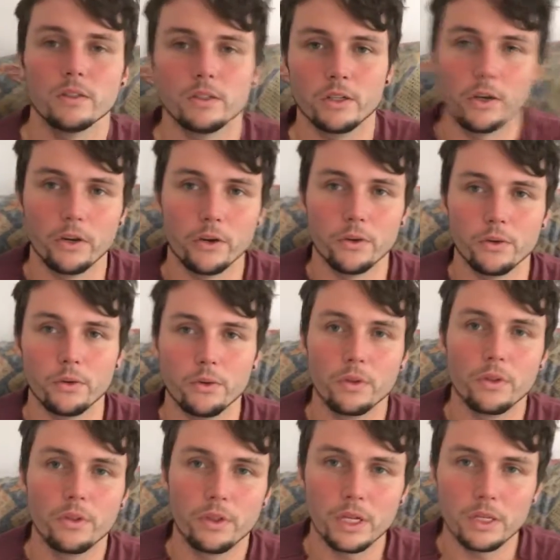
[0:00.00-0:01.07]
So
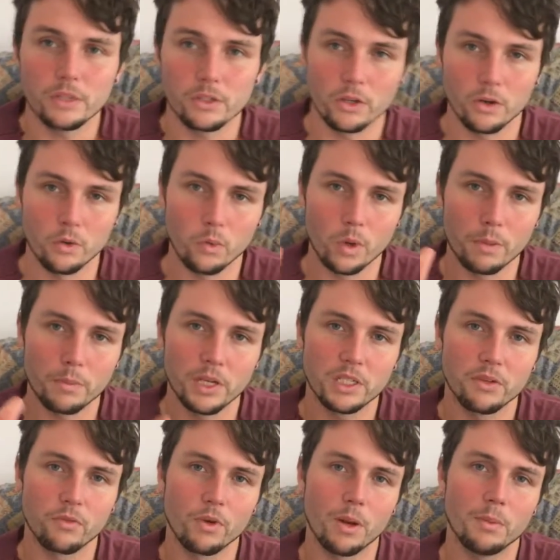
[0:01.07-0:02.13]
one
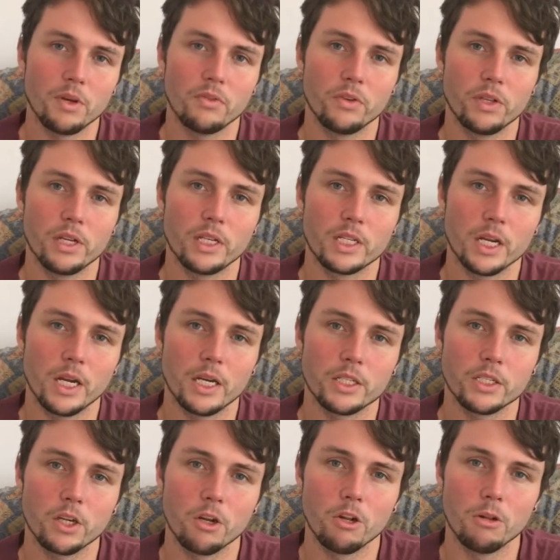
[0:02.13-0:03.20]
piece of rubber for the entire
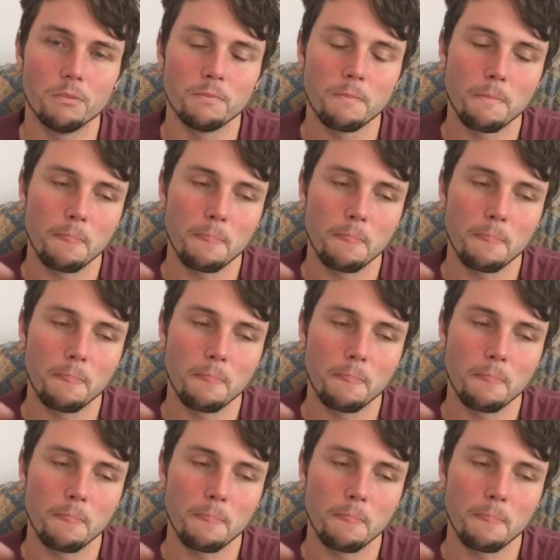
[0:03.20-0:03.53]
sole.